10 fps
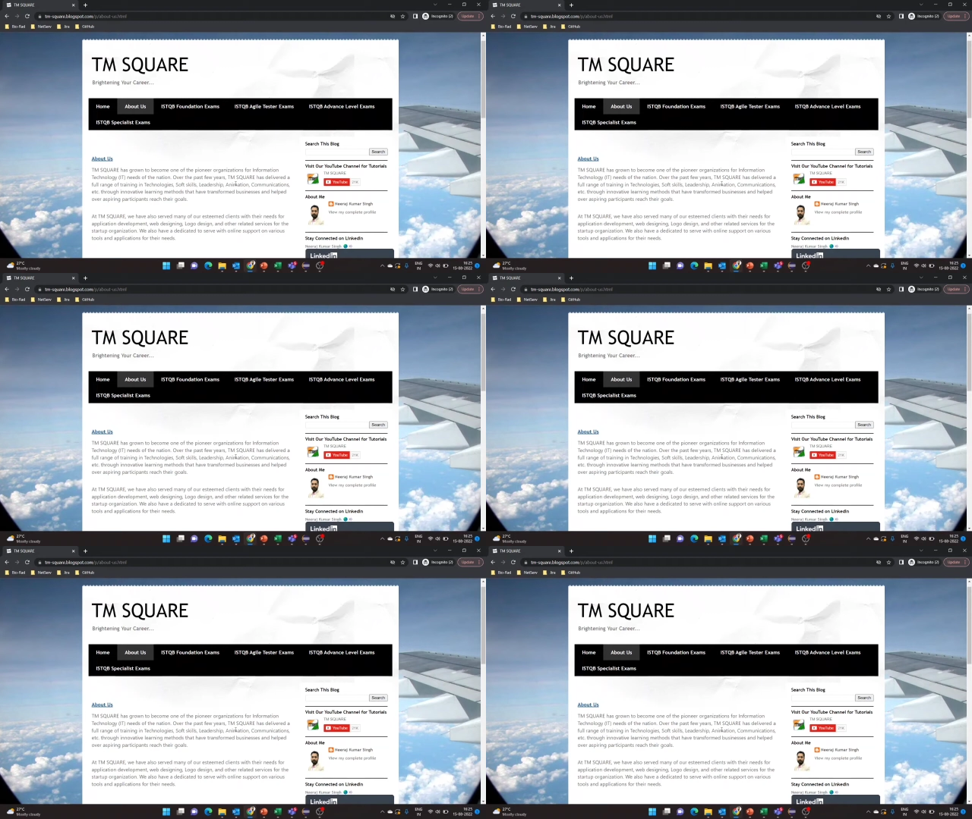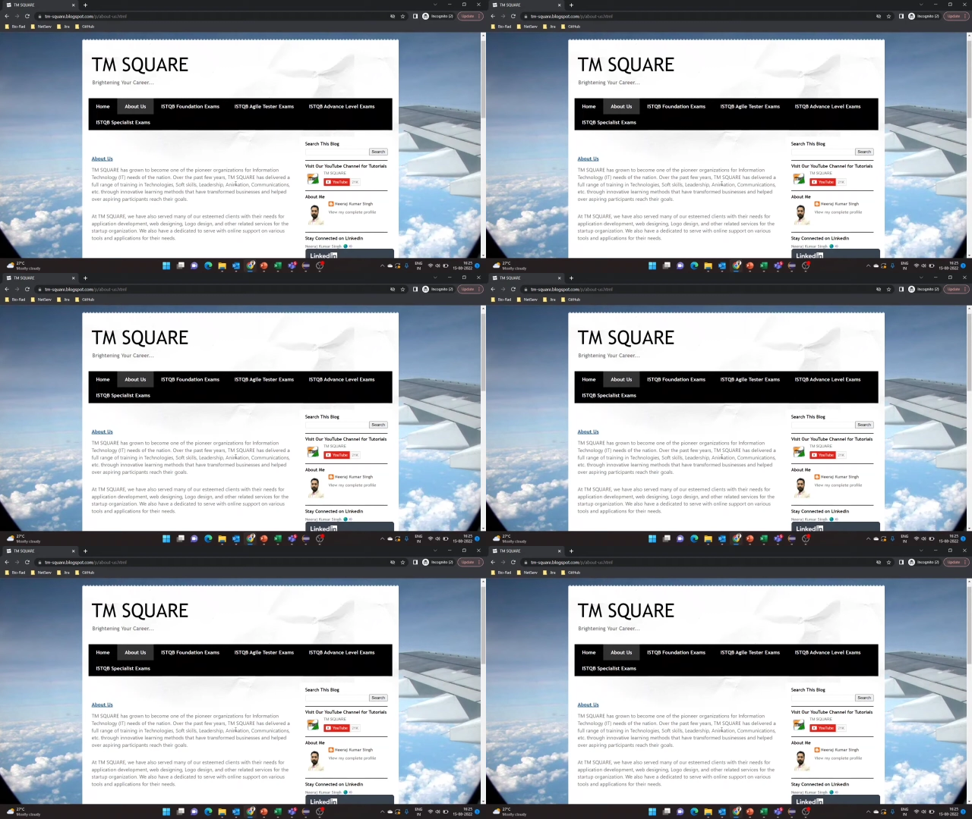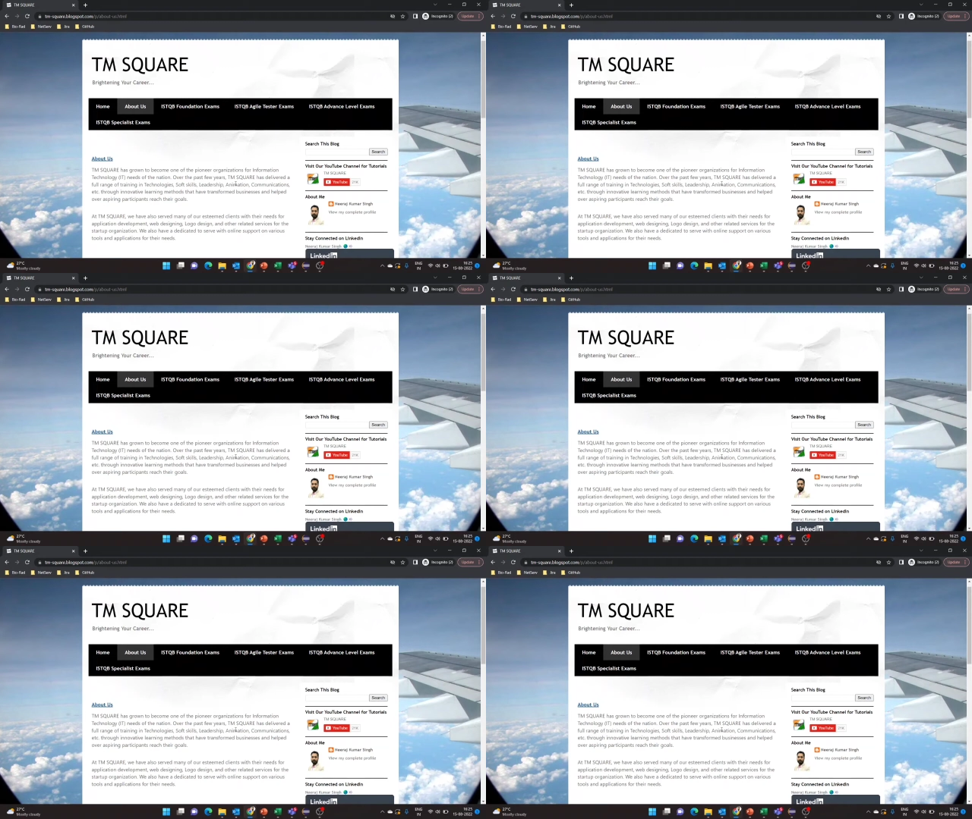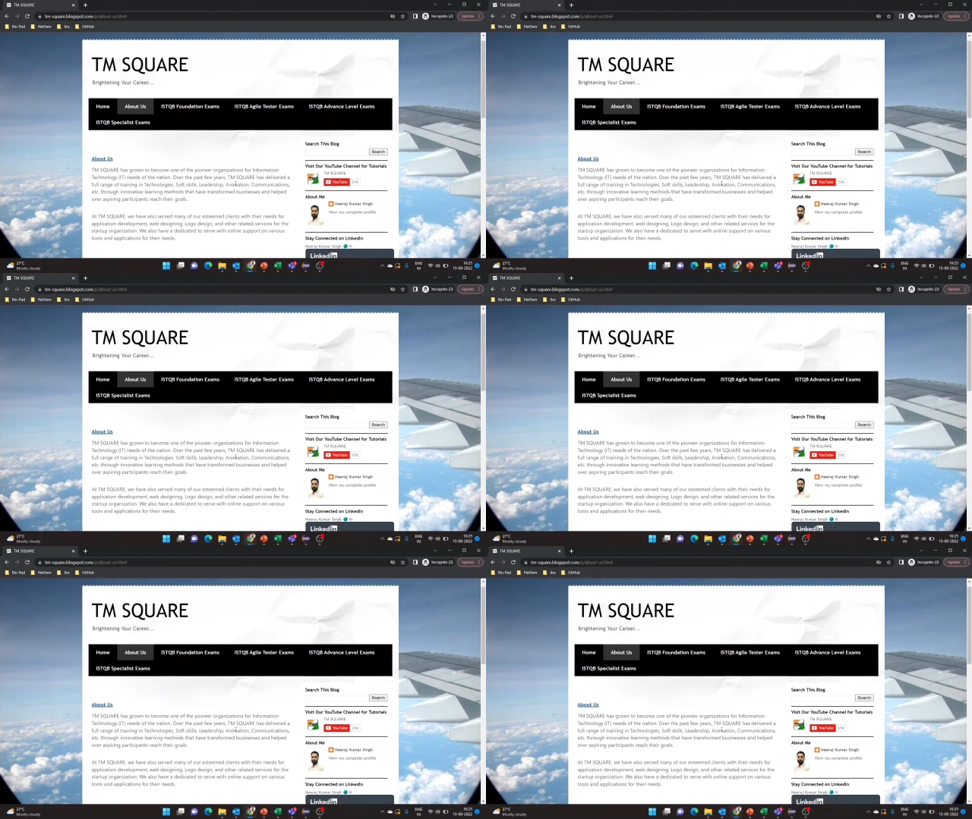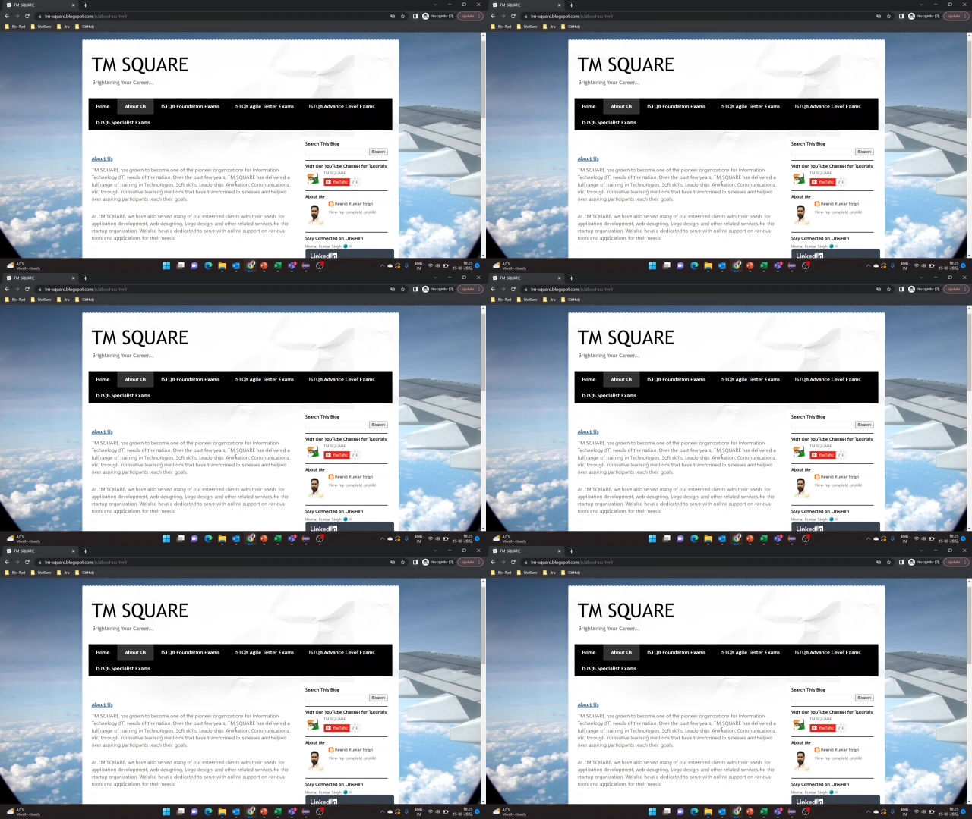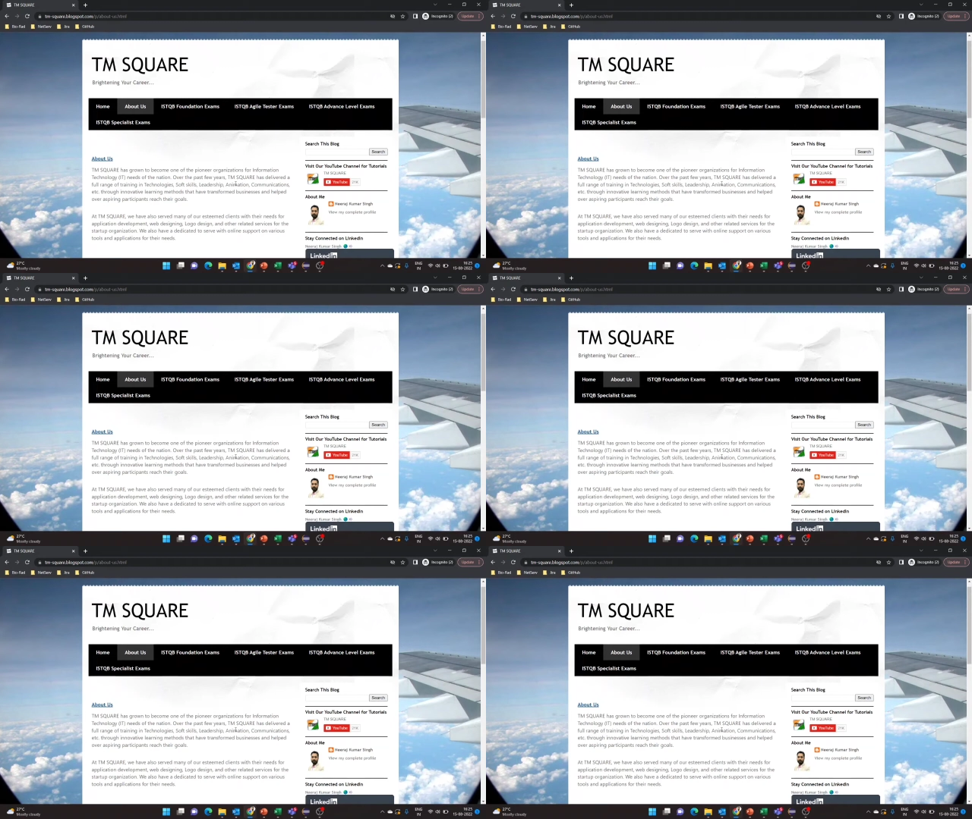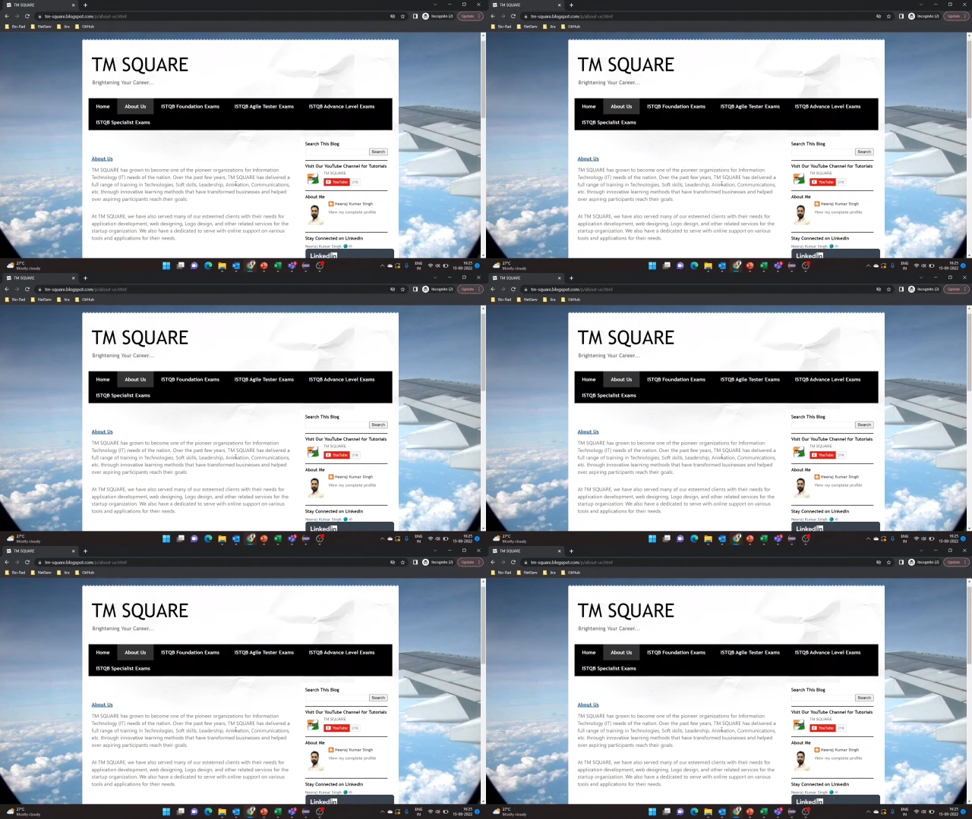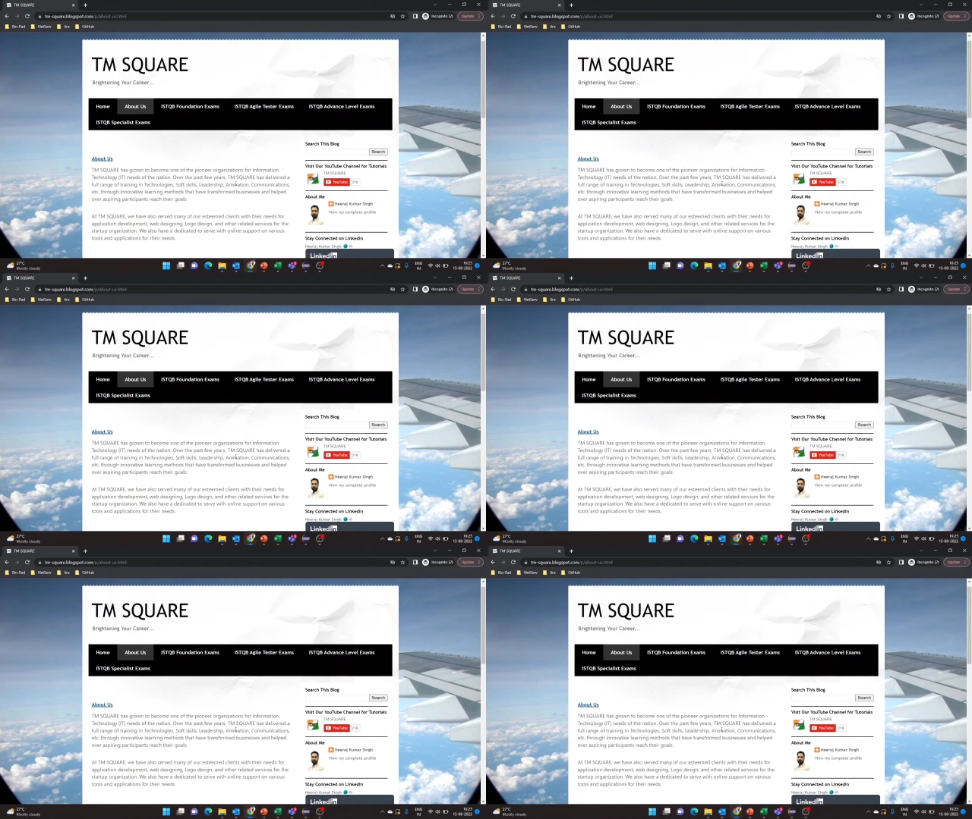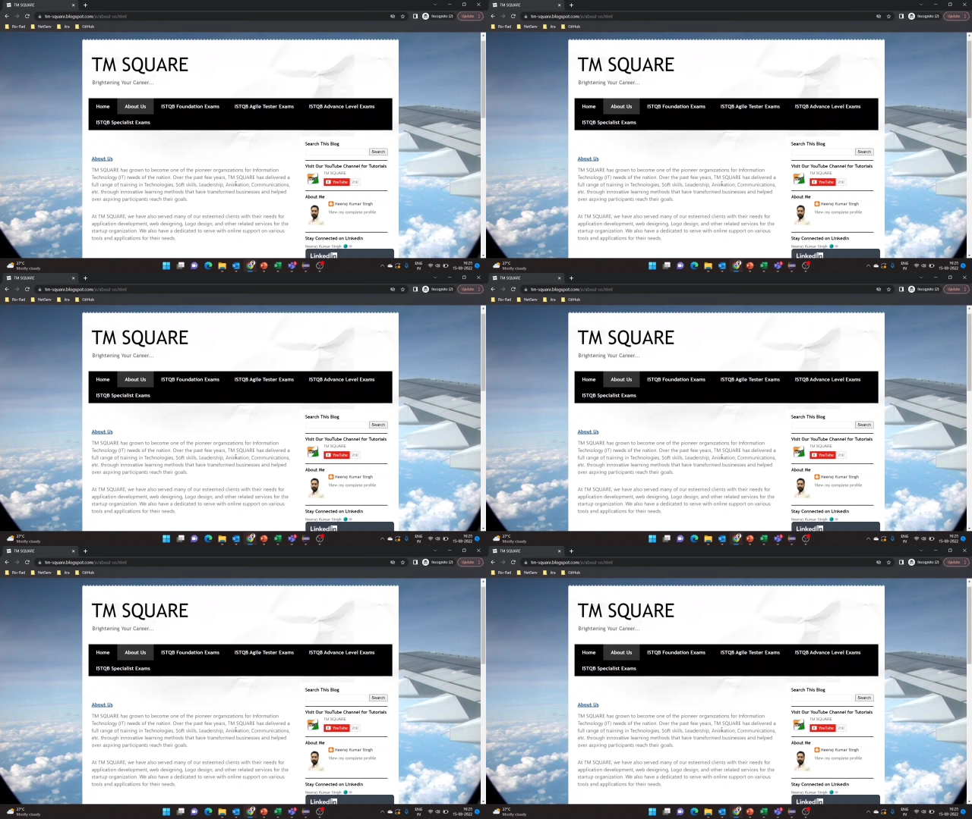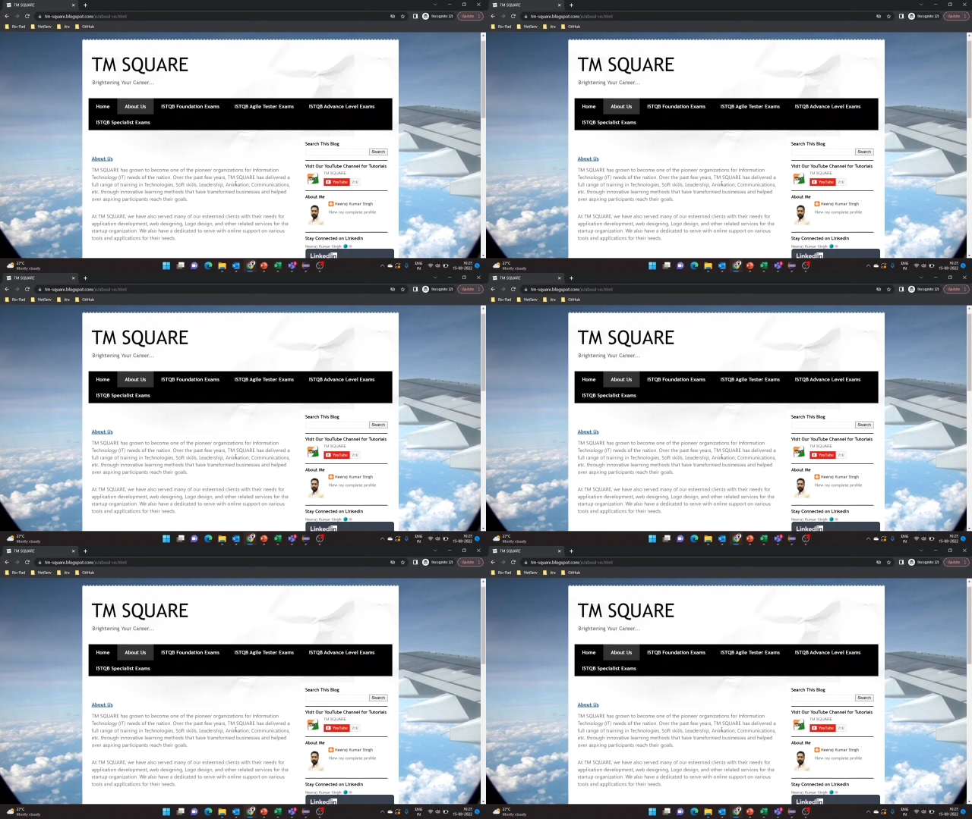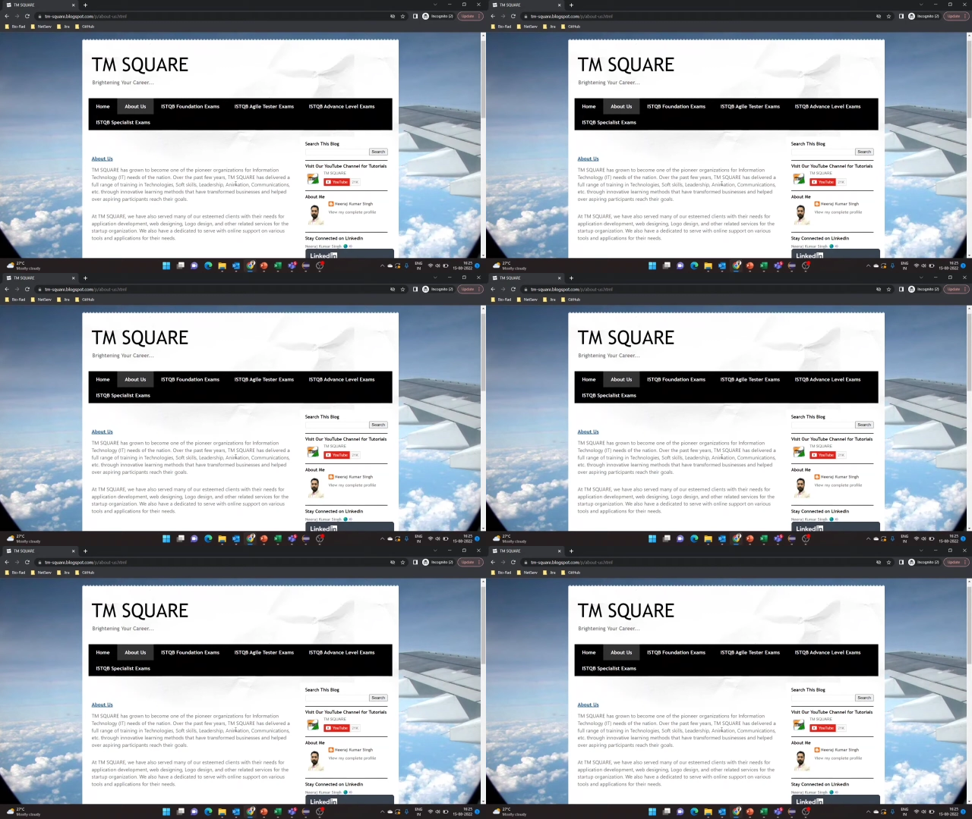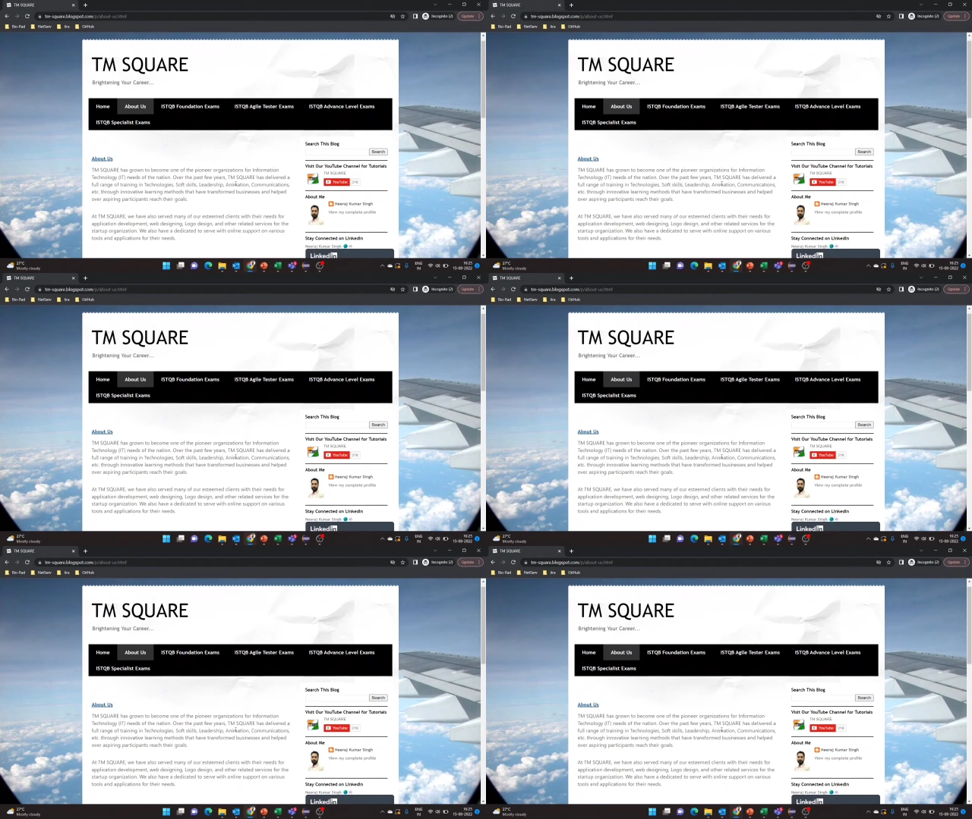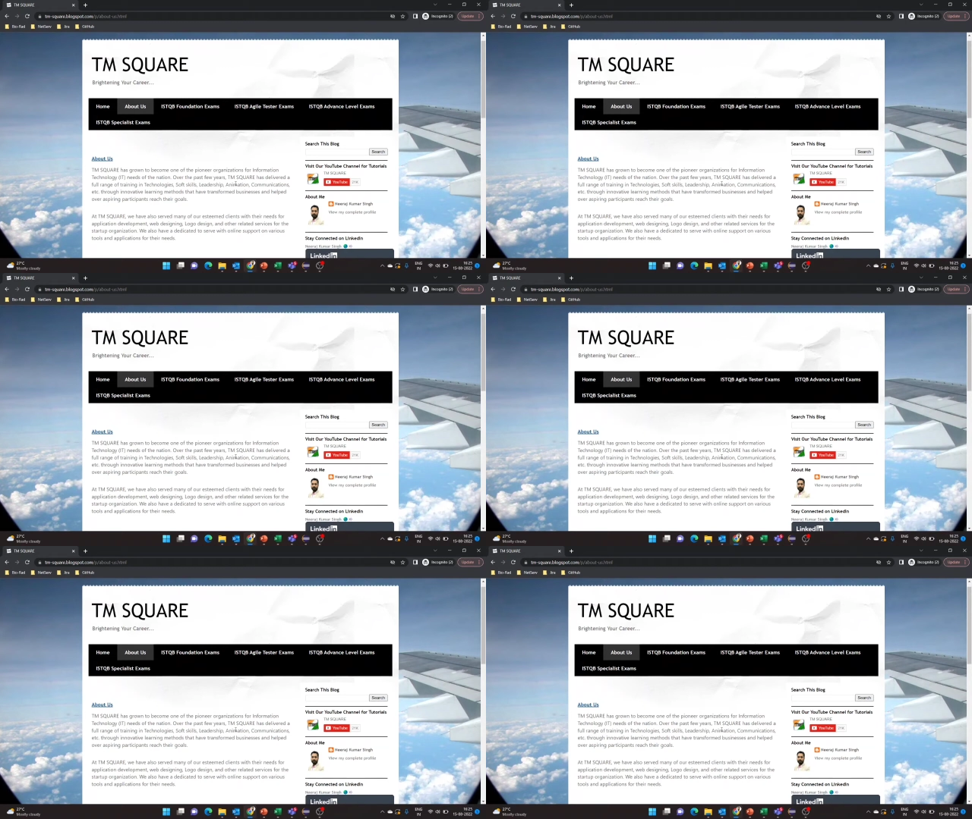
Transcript: Nobody's mouth can be seen.